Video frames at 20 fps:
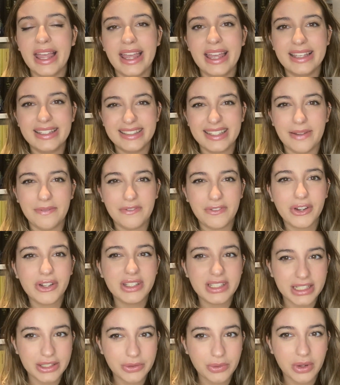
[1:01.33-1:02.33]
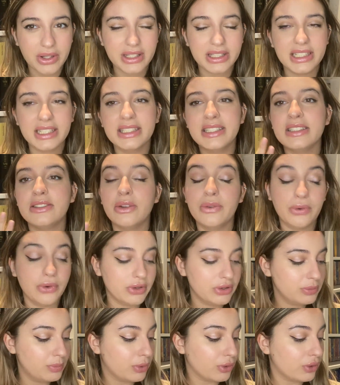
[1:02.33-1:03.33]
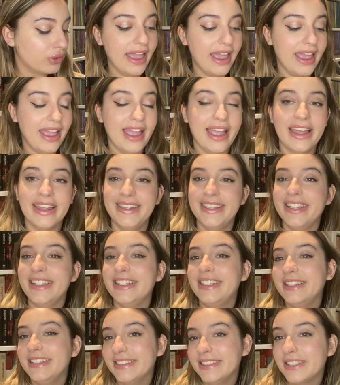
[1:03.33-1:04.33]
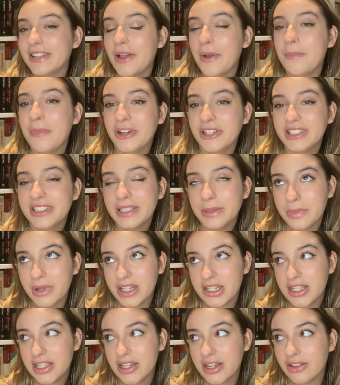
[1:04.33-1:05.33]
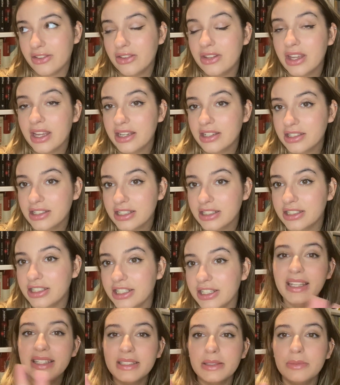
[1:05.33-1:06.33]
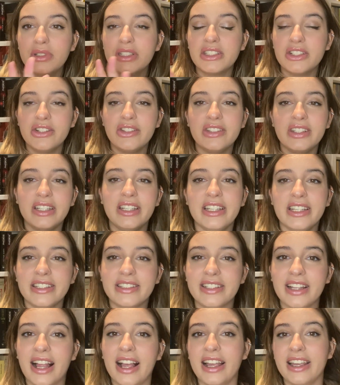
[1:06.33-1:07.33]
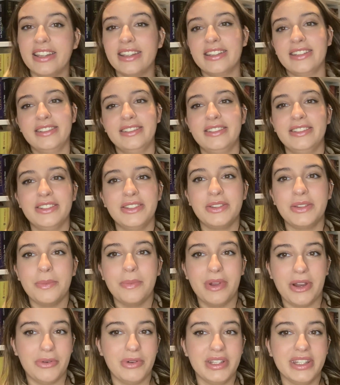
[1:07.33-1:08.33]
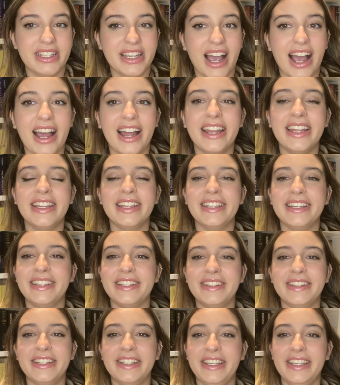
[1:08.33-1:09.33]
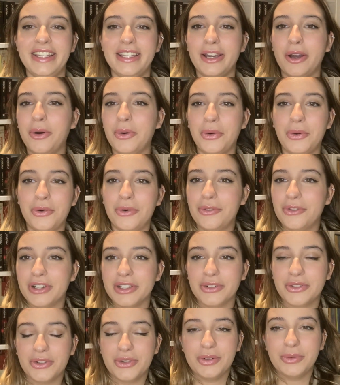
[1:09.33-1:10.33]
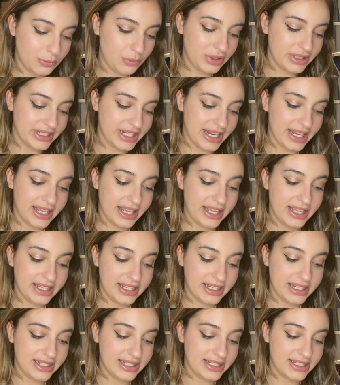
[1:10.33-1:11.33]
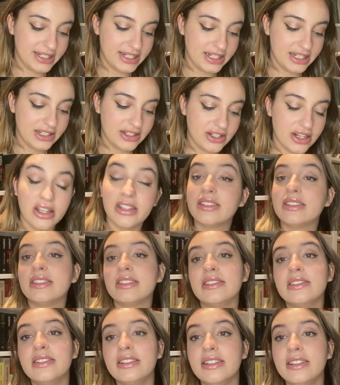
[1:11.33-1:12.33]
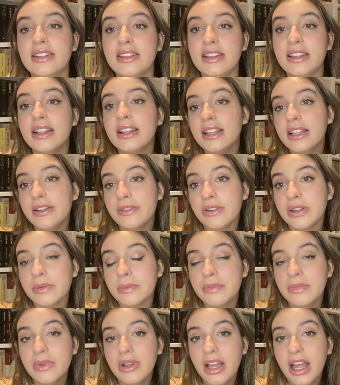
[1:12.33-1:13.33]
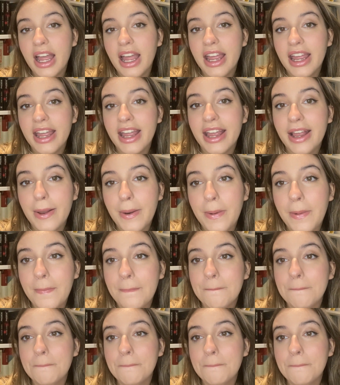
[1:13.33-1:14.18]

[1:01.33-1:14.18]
except for this one. This is the first book and it is about Sebastian and Gigi. Sebastian is like the married guy in the whole friend group. One day she just leave him and